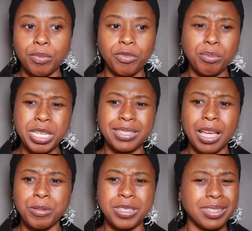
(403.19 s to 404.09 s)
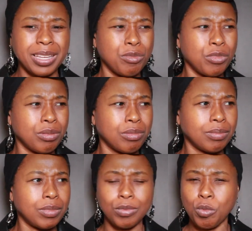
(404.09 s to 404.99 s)
But for me, it's the opposite. It's like, what?
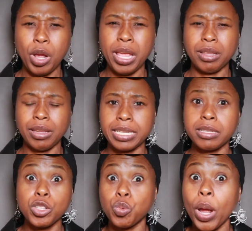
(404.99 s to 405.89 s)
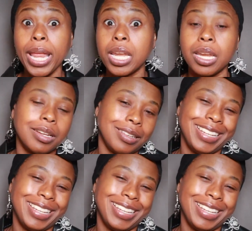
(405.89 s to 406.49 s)
When? Like, since when?